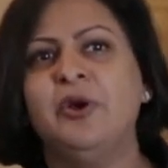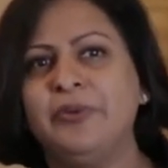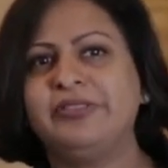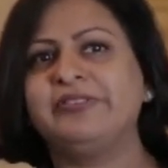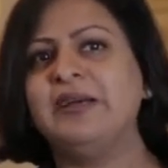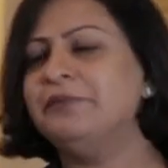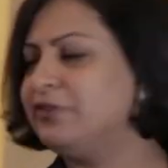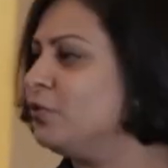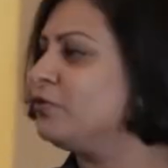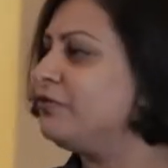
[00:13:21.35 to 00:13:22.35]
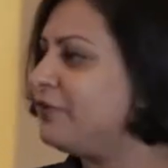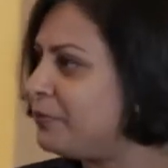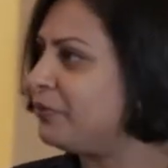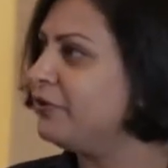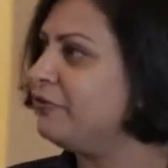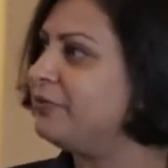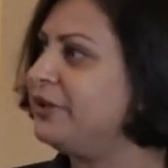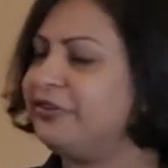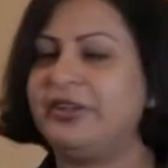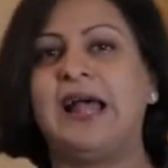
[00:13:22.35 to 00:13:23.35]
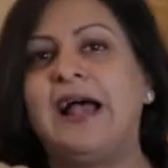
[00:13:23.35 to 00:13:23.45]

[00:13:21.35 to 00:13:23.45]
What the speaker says: with some sort of improvement in